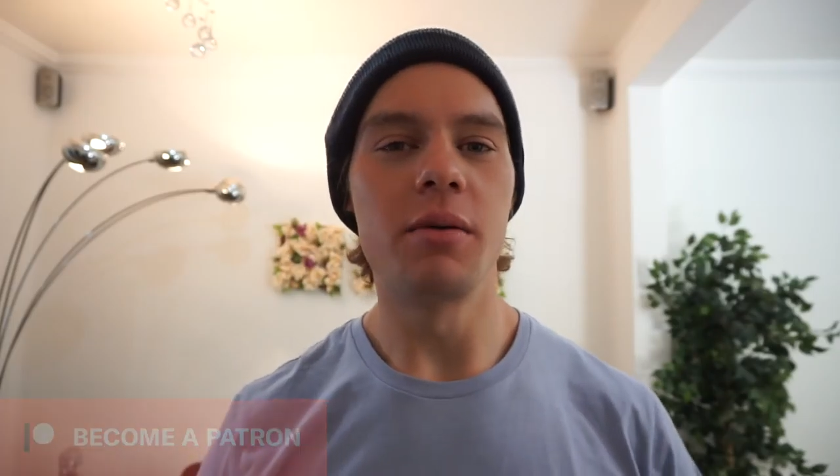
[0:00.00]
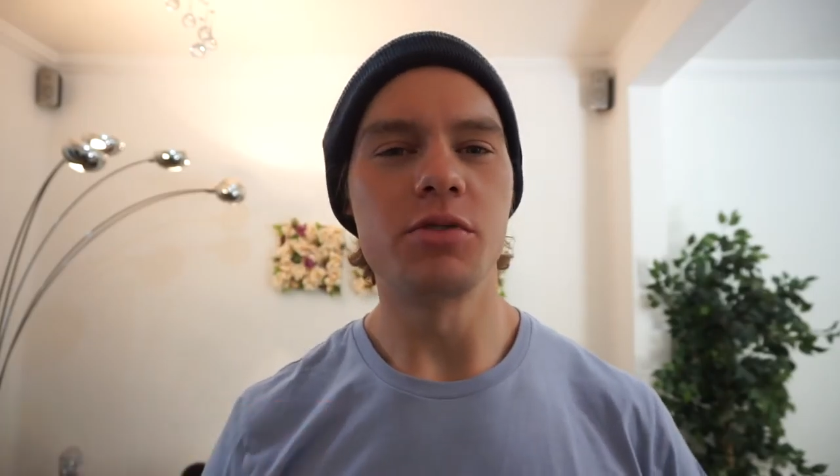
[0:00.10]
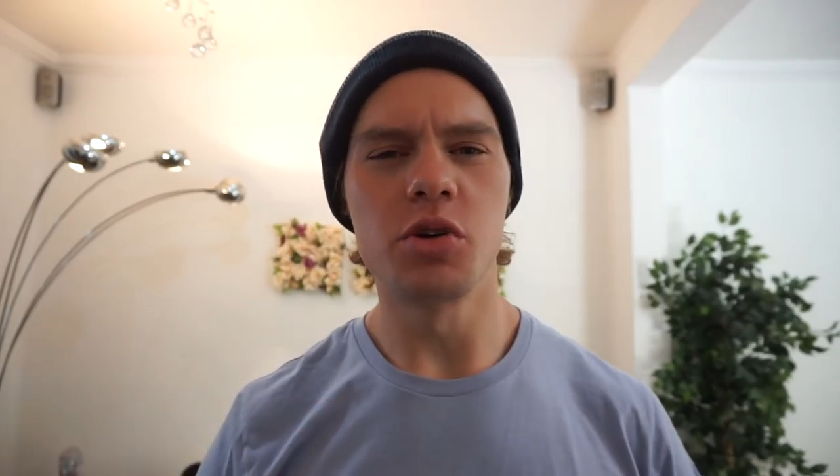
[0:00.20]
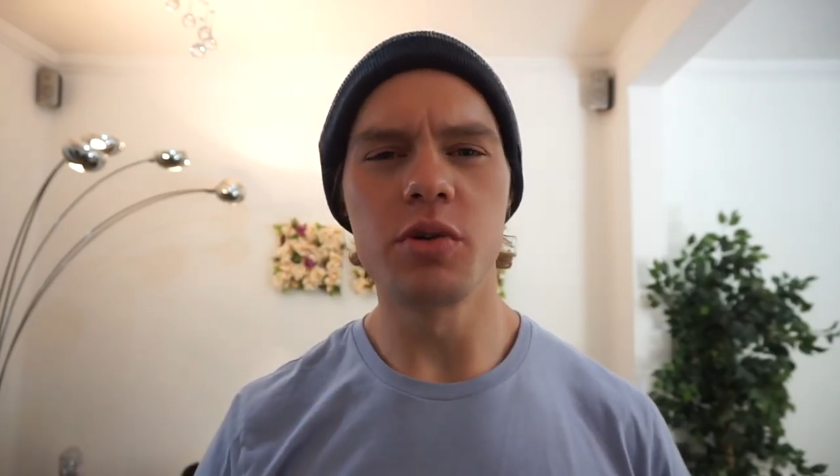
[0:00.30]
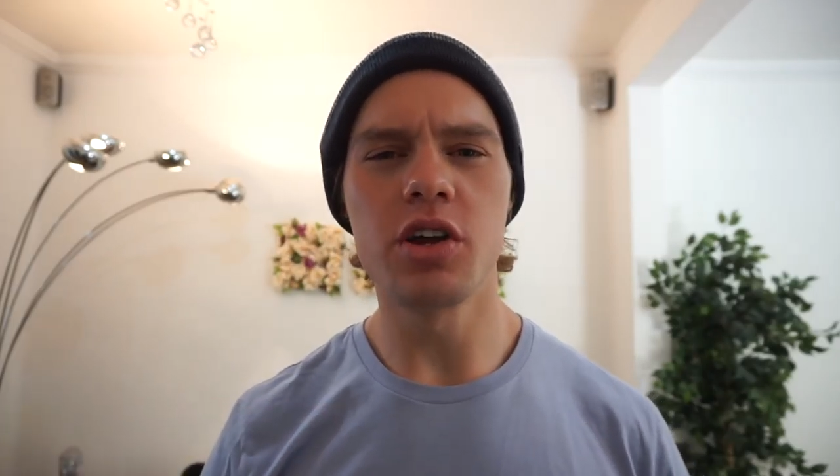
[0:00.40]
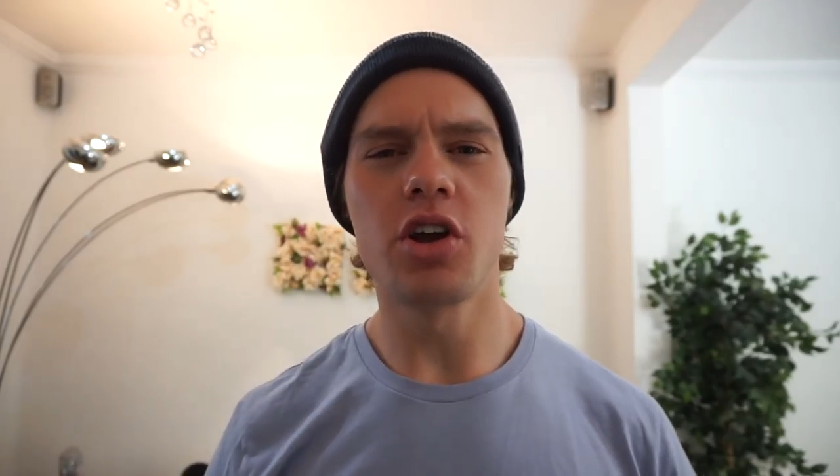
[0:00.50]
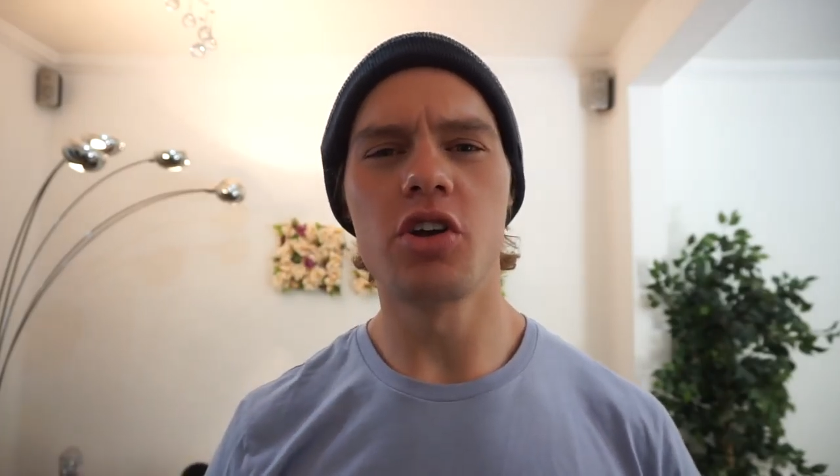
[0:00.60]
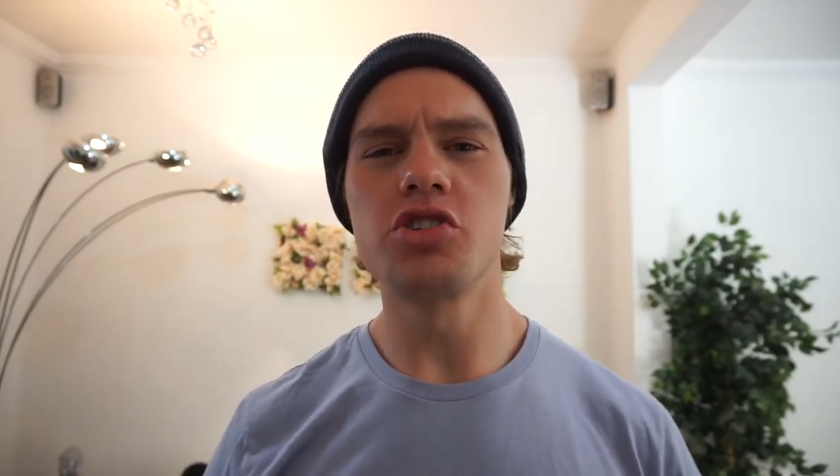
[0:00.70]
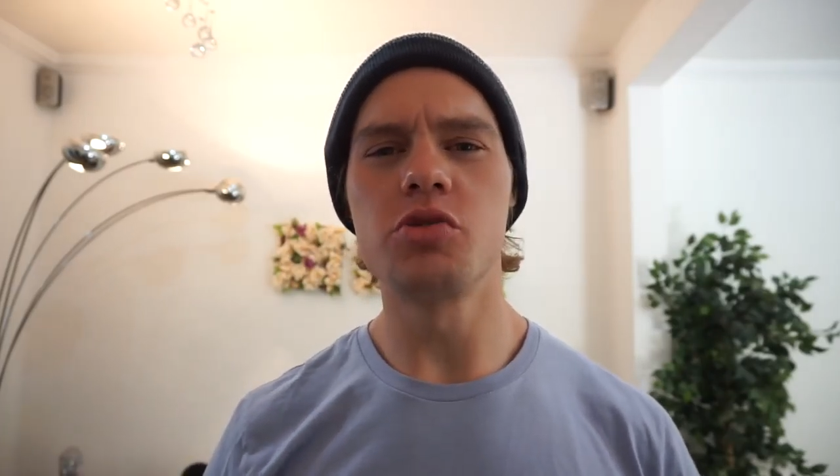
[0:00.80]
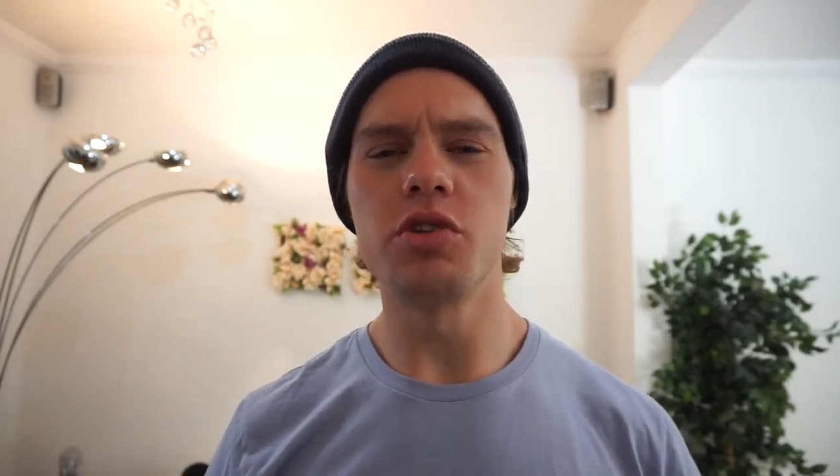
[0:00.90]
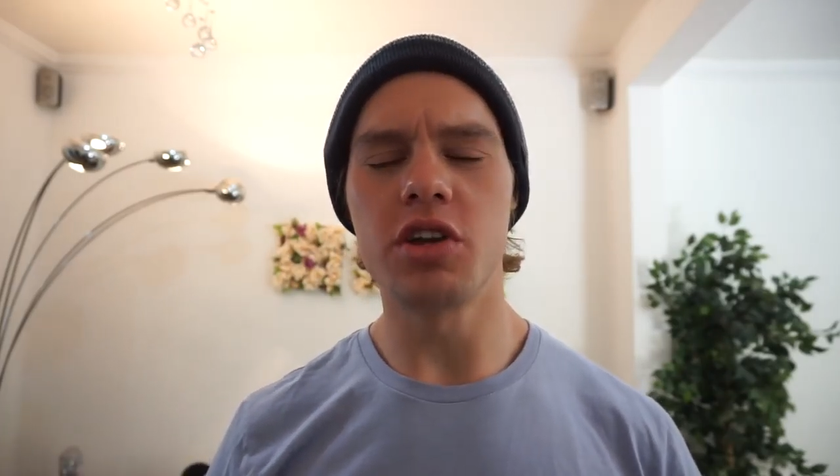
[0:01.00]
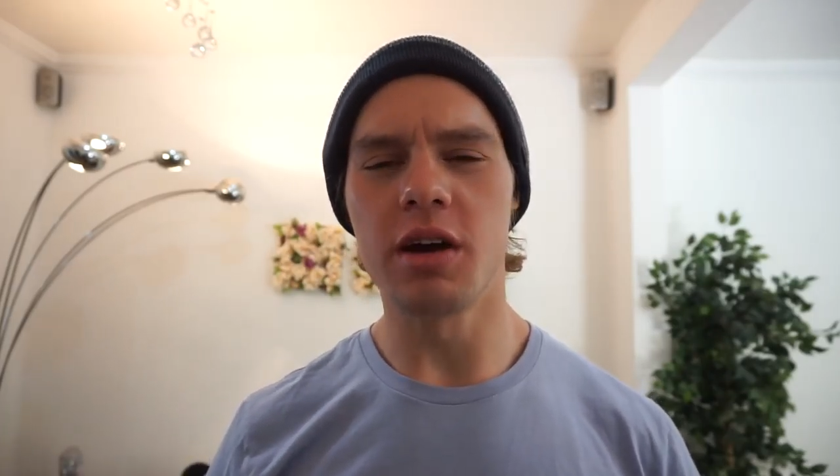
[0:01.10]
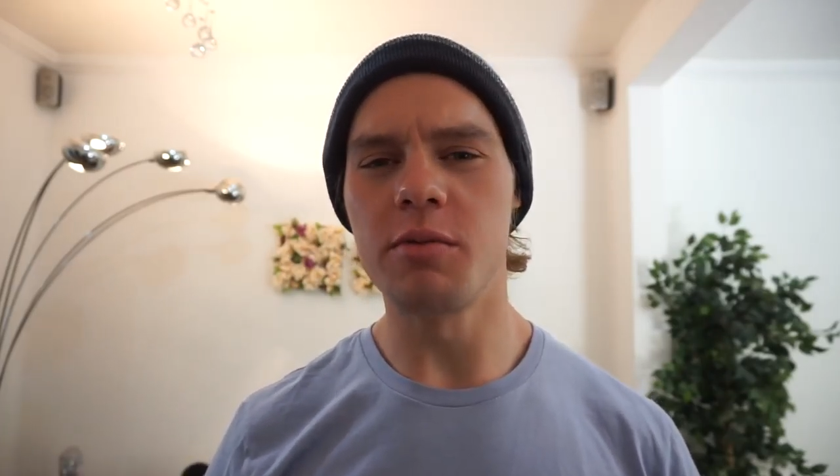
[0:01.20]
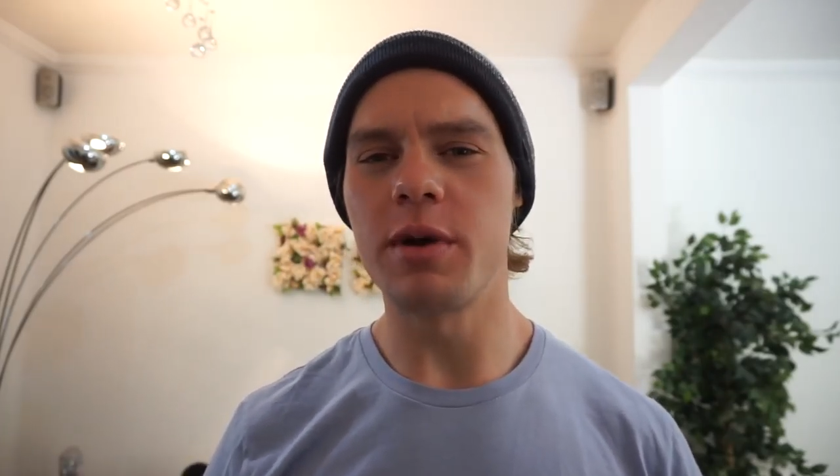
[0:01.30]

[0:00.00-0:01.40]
so we encourage you when you come to